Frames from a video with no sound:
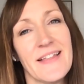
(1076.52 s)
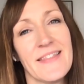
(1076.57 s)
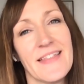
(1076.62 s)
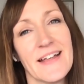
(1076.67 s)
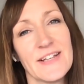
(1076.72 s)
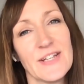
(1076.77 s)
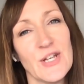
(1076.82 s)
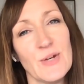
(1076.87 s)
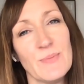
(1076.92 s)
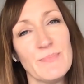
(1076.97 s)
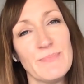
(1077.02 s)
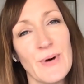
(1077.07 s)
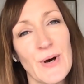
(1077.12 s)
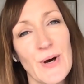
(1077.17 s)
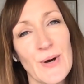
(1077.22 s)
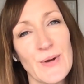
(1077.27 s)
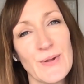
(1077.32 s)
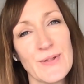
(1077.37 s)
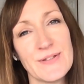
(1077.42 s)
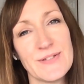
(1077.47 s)
Thank you
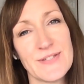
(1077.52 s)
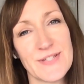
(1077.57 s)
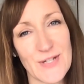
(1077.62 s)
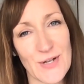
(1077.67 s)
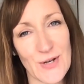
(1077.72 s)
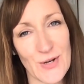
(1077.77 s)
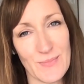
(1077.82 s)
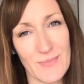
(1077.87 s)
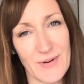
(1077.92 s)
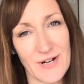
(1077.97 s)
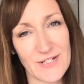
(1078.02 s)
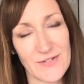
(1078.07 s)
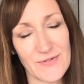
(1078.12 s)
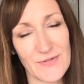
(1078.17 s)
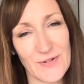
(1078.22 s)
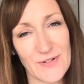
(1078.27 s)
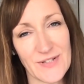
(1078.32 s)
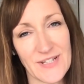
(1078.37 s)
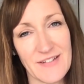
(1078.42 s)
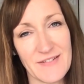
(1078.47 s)
both so much
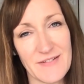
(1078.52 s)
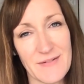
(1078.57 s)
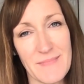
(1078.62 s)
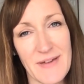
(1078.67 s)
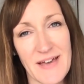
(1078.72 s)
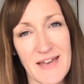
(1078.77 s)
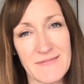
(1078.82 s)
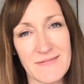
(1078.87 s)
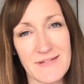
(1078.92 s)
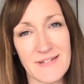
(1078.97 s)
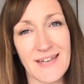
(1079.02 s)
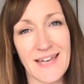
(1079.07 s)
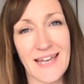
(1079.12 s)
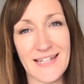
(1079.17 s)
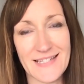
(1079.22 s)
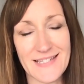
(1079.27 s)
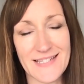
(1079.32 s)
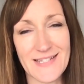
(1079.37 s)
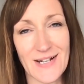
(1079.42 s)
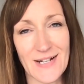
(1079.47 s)
for these amazing
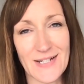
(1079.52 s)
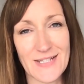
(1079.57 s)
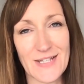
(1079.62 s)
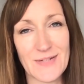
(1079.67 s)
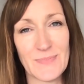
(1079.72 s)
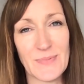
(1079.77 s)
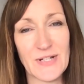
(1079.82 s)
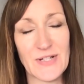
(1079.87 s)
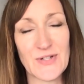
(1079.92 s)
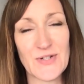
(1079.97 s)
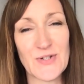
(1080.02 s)
insights. It's been